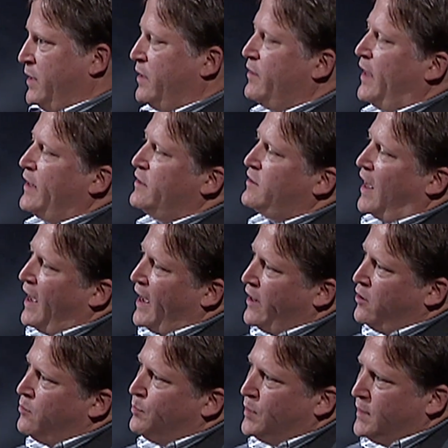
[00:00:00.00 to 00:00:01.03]
That is, I
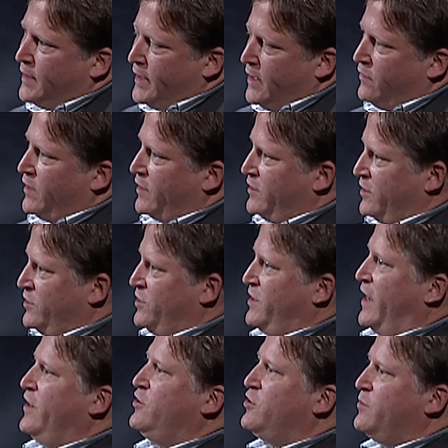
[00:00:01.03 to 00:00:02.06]
don't believe that the
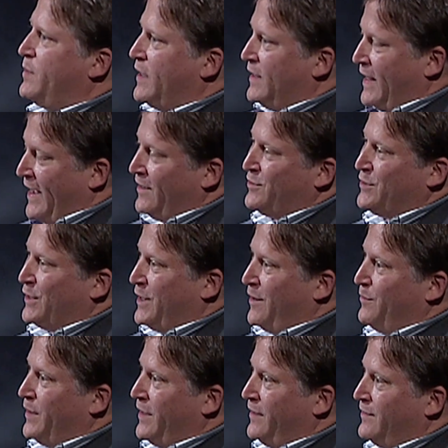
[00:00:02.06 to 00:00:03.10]
state should be allowed to
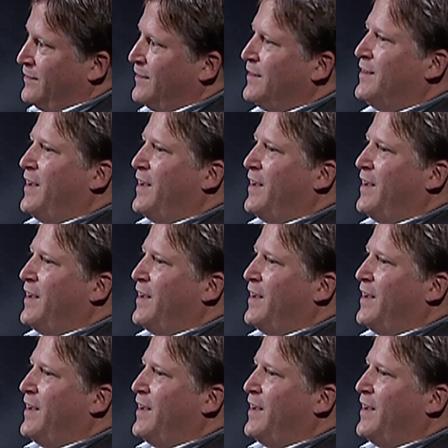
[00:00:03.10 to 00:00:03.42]
come in